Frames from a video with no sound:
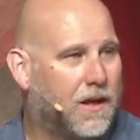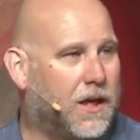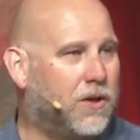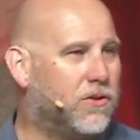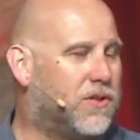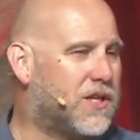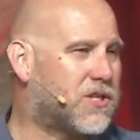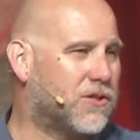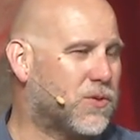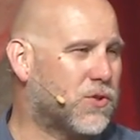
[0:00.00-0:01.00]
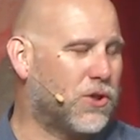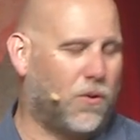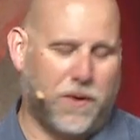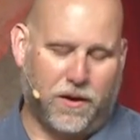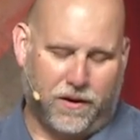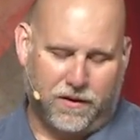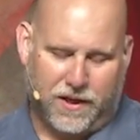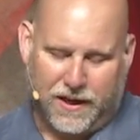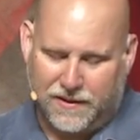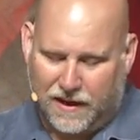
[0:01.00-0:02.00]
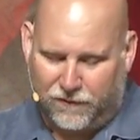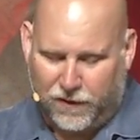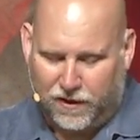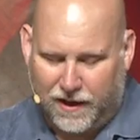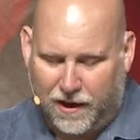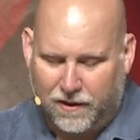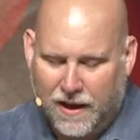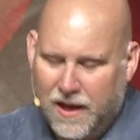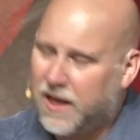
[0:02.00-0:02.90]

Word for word: He knew distance was no barrier. He had that figured out.